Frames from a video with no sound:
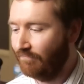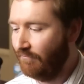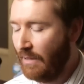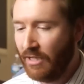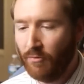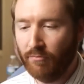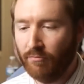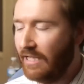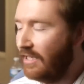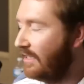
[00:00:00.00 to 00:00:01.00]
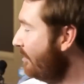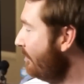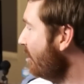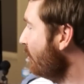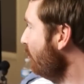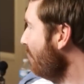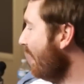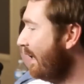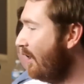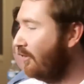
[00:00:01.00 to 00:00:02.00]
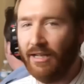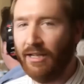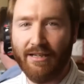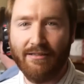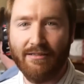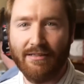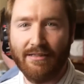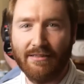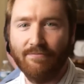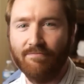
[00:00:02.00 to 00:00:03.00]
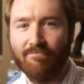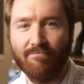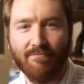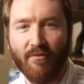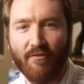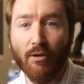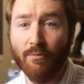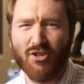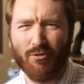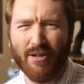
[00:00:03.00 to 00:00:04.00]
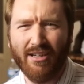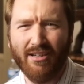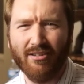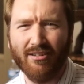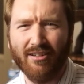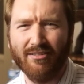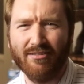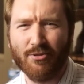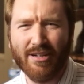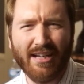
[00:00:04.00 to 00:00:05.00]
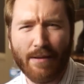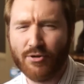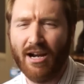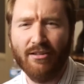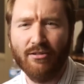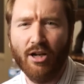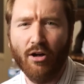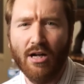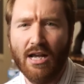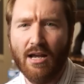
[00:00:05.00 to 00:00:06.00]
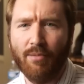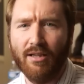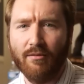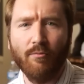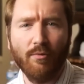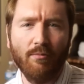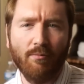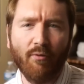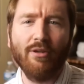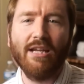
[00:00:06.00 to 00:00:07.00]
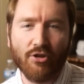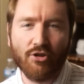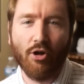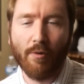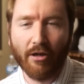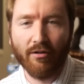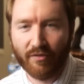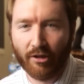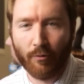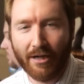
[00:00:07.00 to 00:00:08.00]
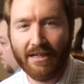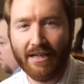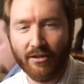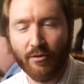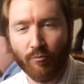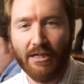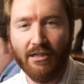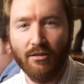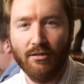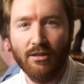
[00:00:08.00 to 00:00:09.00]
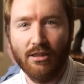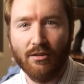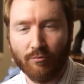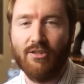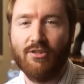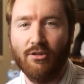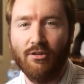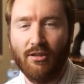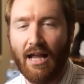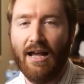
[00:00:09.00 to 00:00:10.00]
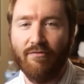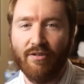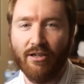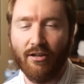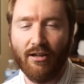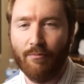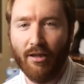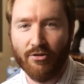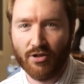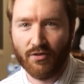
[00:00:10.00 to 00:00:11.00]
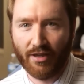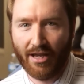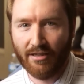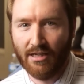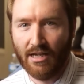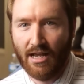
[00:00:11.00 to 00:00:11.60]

maybe we can get him in a Google Hangout and film the screen or screen capture. I don't know. But before the end of the show, we are going to figure out a way to get the real Russell live here. I apologize for that.